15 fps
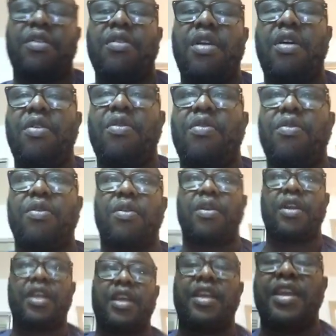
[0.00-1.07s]
you know,
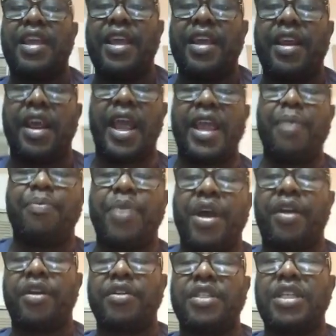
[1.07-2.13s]
get a
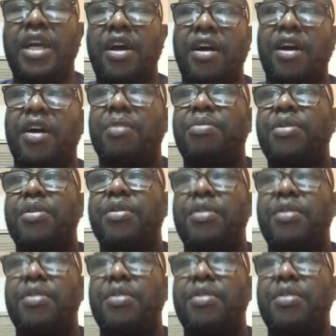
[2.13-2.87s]
better job?